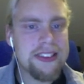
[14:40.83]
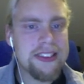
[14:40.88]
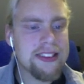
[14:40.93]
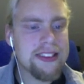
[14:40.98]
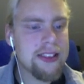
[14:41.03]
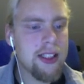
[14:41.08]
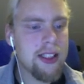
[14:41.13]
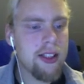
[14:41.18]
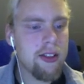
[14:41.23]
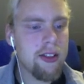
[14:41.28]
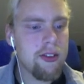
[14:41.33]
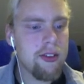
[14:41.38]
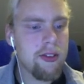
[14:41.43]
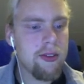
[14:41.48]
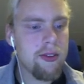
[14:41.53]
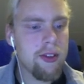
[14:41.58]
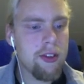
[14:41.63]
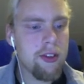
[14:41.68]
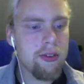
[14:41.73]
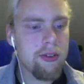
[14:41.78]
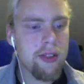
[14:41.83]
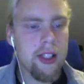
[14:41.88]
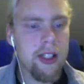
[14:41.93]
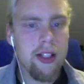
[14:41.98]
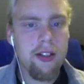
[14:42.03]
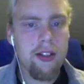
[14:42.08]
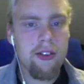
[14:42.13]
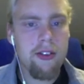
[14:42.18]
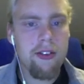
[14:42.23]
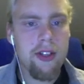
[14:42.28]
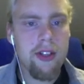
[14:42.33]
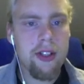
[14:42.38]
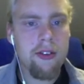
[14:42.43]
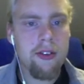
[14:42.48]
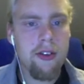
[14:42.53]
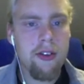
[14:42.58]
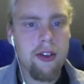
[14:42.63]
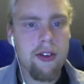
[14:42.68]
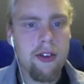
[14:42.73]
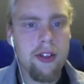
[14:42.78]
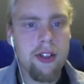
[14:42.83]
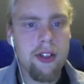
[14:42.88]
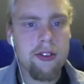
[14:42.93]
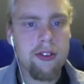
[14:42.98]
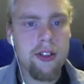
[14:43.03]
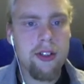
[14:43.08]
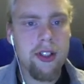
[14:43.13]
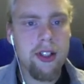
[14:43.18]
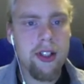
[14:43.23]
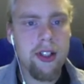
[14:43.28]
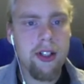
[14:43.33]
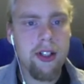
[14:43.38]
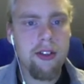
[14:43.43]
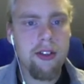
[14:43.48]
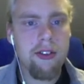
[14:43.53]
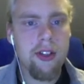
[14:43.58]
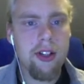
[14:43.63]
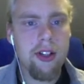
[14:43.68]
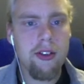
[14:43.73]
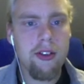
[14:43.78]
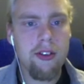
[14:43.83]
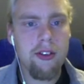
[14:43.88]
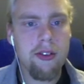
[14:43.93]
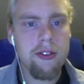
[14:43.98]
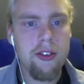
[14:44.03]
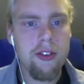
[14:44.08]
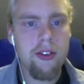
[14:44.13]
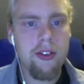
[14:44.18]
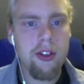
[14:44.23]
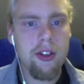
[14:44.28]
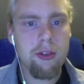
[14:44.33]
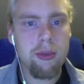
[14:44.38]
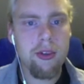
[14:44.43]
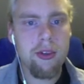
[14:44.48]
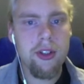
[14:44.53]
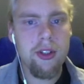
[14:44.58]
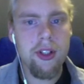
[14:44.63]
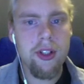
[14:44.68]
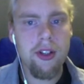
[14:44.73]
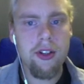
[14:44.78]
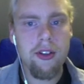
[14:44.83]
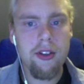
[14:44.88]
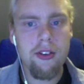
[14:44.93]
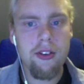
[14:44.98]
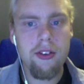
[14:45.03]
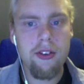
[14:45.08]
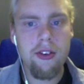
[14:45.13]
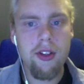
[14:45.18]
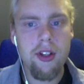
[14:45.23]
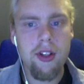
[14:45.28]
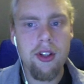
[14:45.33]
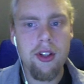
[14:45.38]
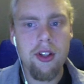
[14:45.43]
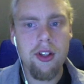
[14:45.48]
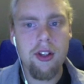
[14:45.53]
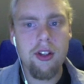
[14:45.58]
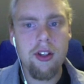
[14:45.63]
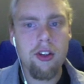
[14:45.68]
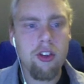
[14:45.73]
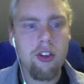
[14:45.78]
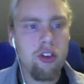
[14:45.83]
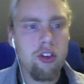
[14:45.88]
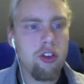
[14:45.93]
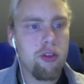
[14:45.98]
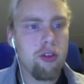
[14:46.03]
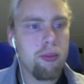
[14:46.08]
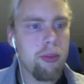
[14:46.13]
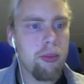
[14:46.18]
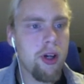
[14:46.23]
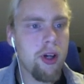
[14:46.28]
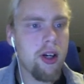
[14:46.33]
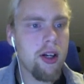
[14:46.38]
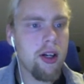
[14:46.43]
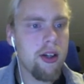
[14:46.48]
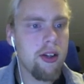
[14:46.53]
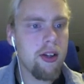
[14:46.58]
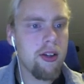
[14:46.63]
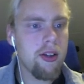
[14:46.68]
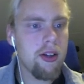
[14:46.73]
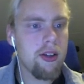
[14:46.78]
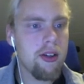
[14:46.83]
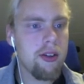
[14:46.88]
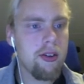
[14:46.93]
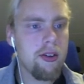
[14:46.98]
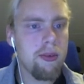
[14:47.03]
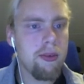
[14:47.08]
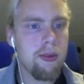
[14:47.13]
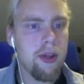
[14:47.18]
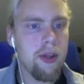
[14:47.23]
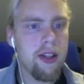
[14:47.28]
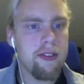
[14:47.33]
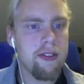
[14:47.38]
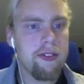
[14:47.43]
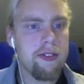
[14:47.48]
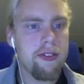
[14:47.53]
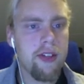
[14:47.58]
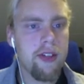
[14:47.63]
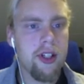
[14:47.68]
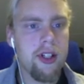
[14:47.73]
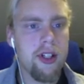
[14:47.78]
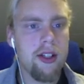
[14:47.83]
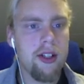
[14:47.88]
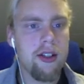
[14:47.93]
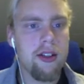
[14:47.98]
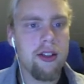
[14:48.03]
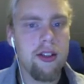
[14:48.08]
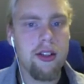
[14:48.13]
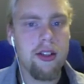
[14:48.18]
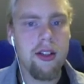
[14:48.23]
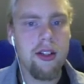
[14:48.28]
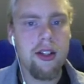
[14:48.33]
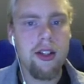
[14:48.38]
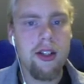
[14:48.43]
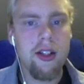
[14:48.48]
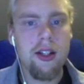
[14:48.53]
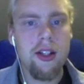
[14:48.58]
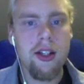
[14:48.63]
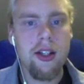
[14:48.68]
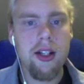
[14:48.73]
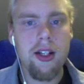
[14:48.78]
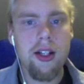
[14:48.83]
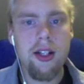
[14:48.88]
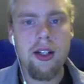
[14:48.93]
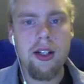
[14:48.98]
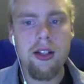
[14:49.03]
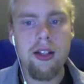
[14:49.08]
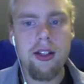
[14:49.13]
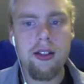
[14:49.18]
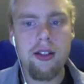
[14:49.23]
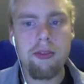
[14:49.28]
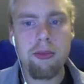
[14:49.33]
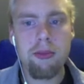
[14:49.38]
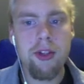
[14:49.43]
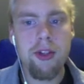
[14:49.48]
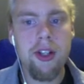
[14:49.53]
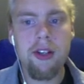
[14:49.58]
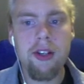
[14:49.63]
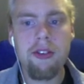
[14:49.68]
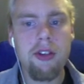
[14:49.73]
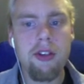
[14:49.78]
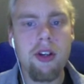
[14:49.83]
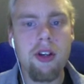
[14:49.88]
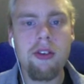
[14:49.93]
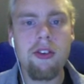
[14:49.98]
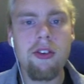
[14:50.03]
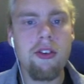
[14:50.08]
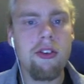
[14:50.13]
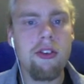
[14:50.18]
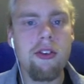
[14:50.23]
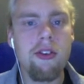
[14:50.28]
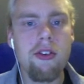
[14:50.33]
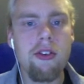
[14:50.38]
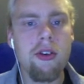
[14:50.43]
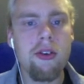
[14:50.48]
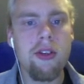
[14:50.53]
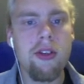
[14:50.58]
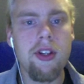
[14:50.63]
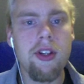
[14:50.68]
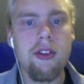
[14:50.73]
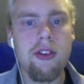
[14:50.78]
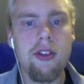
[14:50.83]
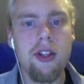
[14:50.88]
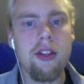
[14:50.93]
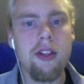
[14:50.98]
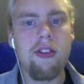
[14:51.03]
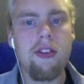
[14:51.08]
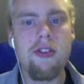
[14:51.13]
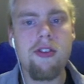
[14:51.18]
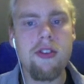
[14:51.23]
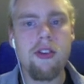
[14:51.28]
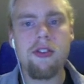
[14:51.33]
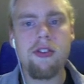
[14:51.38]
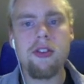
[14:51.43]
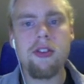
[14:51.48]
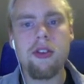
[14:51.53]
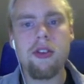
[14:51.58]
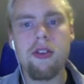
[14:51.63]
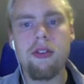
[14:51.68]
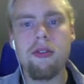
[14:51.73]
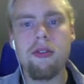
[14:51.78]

I do wish we had a sound though. I really like sound, so I'm just going to pull in this spawn.wave file. And playing sounds is so easy. It's just an